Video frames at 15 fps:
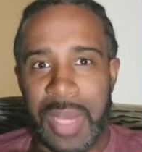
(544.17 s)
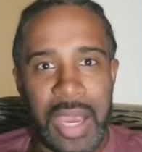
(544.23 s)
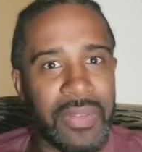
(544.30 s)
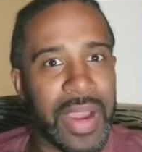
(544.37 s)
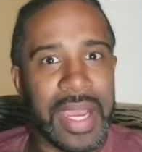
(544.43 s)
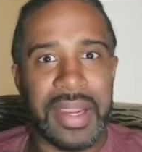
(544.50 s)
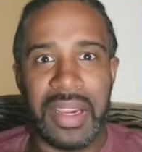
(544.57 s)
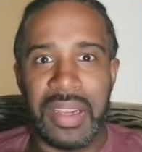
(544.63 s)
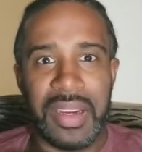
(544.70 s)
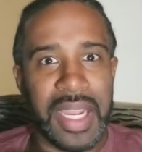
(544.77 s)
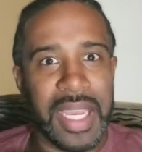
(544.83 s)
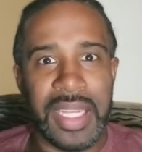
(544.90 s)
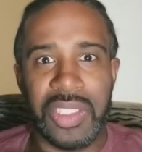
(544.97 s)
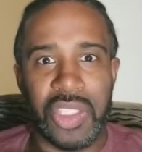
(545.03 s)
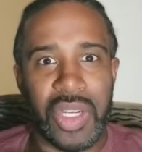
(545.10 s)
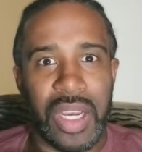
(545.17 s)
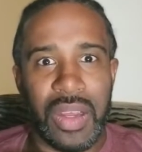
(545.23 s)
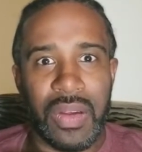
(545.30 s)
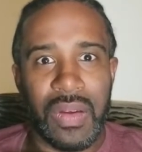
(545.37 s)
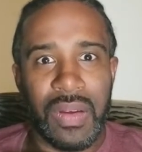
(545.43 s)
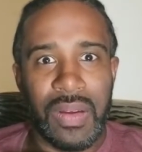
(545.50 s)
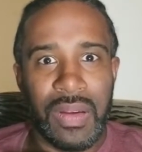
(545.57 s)
my regular
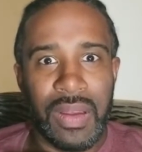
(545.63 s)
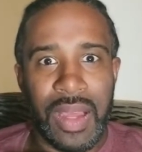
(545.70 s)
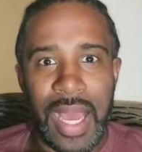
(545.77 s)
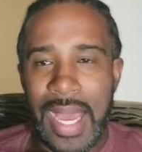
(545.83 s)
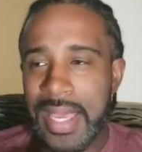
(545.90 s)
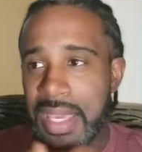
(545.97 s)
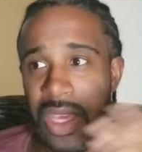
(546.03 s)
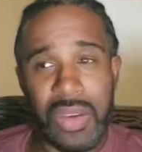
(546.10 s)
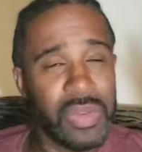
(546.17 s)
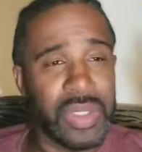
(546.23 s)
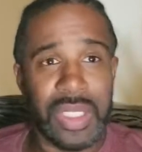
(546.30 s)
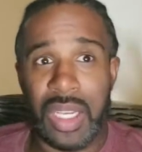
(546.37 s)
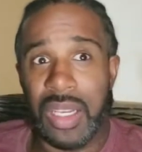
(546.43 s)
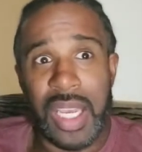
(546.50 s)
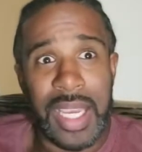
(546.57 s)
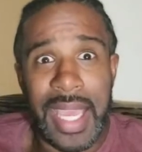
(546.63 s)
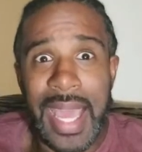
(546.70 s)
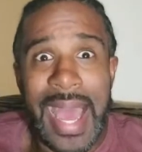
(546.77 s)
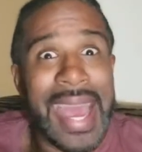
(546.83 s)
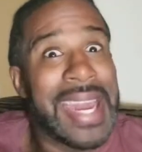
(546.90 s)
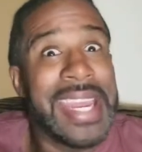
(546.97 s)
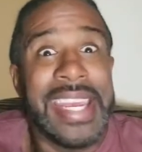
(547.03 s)
intro. I used, look at,
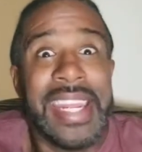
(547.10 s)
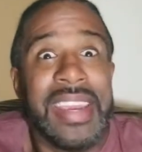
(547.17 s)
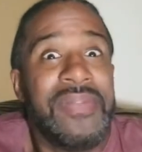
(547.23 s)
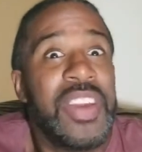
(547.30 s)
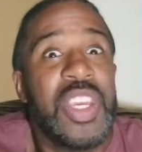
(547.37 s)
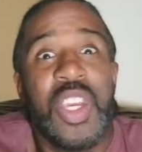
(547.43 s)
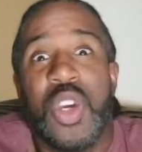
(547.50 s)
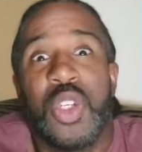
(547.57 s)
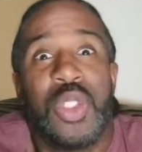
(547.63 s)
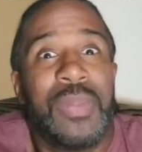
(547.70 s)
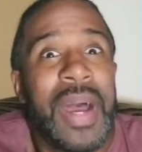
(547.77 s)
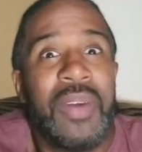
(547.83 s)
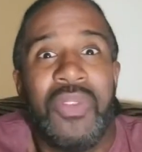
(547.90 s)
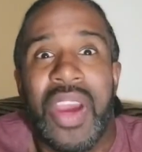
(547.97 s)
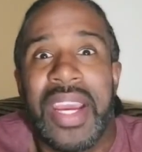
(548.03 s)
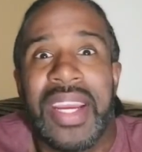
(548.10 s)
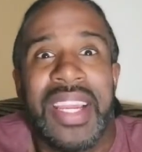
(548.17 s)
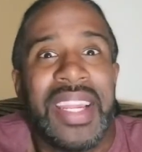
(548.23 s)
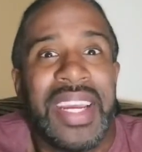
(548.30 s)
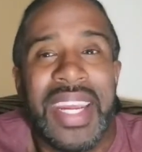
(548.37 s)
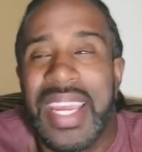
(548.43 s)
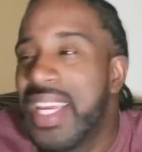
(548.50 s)
I didn't even use my
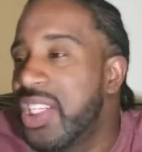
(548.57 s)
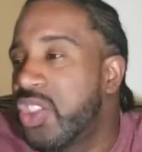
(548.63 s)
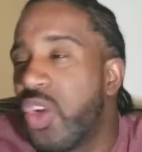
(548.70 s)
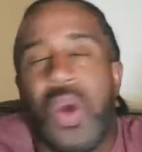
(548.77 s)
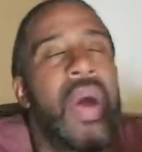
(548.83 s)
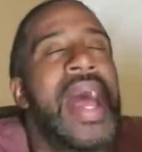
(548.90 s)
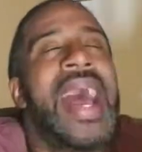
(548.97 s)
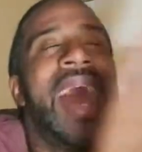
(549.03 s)
regular intro.